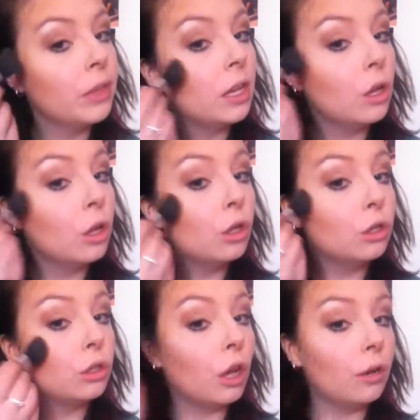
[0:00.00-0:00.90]
So
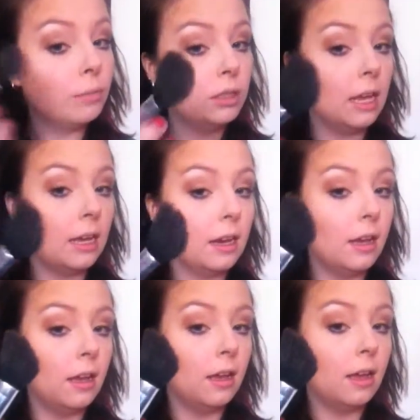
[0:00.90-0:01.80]
I'm just taking an
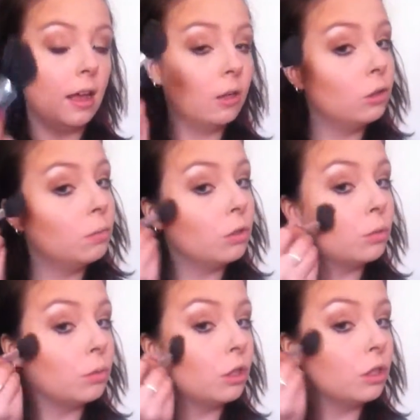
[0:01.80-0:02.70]
angled blush
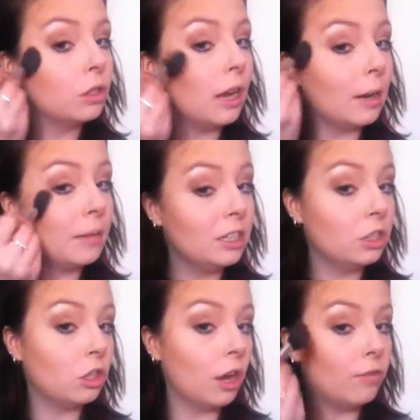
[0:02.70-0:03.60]
brush, and I'm actually starting
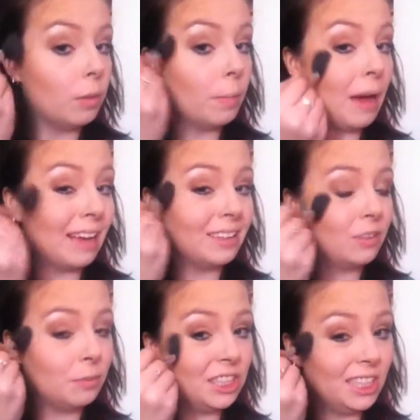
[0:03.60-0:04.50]
from the backs of my
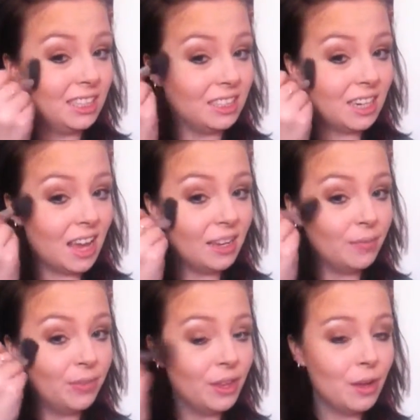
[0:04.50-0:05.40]
cheeks today.
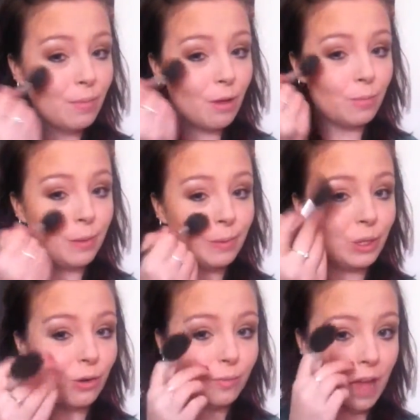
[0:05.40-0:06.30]
Most people start from
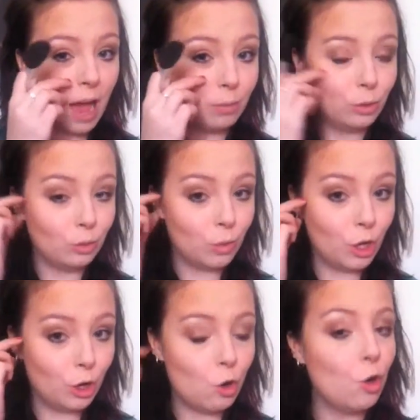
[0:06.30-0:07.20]
the apples and work
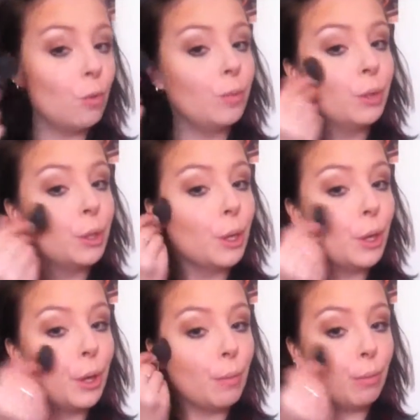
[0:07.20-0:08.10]
up,
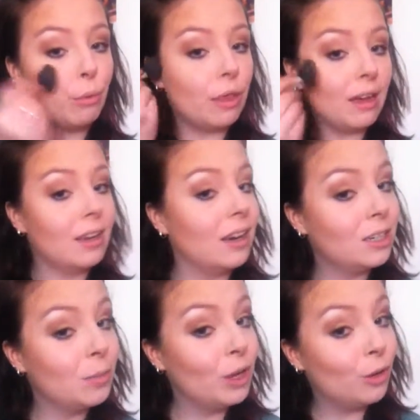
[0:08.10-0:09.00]
but that can actually make you
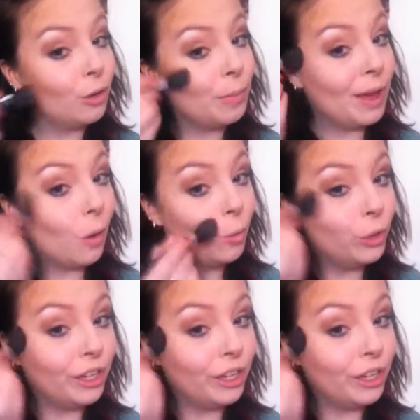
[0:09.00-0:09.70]
look a bit older.